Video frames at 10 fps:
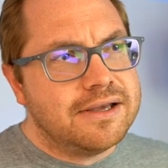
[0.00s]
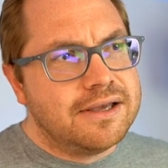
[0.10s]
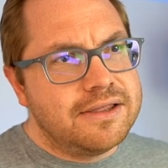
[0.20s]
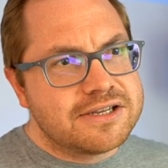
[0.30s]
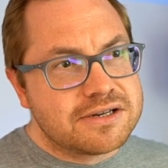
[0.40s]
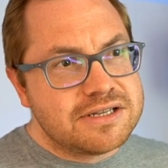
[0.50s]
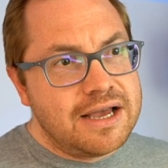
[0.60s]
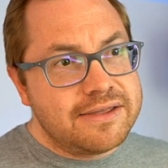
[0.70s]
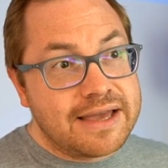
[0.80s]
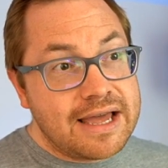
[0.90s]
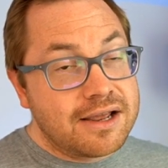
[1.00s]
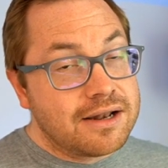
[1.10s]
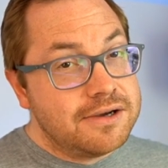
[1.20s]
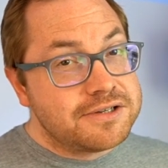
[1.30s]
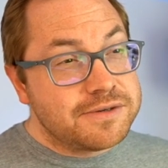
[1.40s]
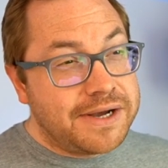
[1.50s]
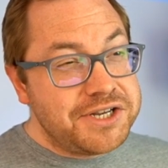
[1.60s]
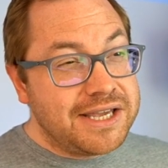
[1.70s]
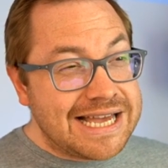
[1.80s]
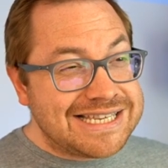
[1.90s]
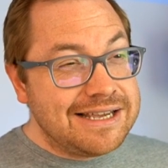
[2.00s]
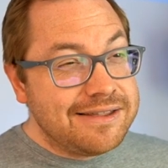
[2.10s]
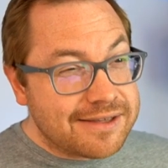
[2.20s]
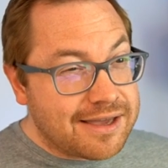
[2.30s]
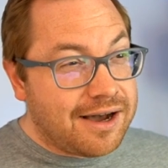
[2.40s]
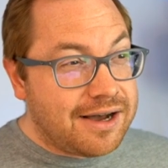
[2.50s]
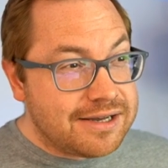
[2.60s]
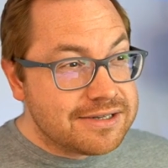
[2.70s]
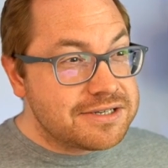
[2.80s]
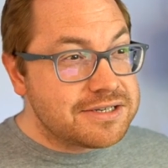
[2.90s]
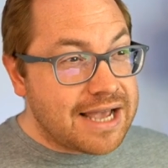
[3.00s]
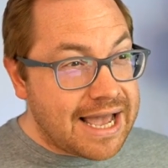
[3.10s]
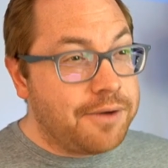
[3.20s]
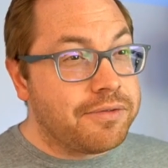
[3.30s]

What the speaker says: this looks like they're getting closer to actually getting the cars out